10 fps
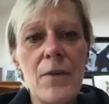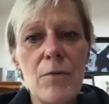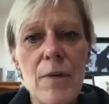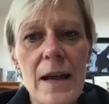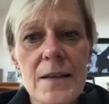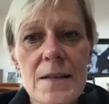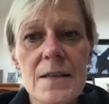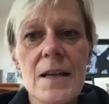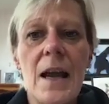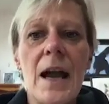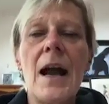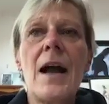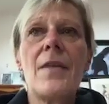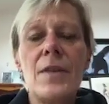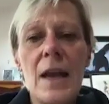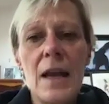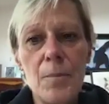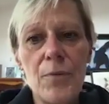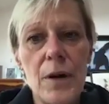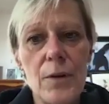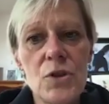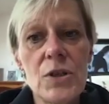a rest, and then approach.